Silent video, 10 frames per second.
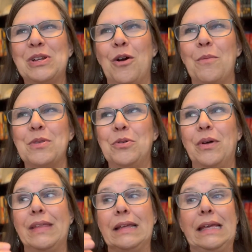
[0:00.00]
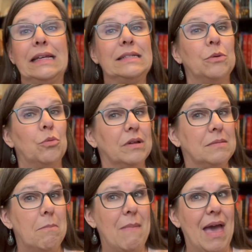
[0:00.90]
to homeschool and then get
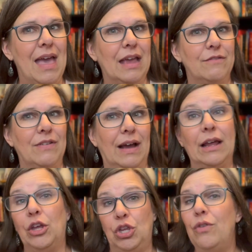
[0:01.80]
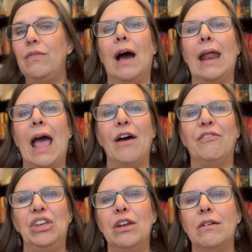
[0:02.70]
towards May and find out you've got half
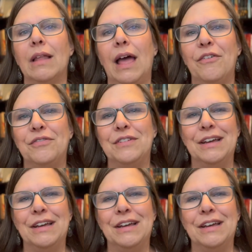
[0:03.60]
a year left.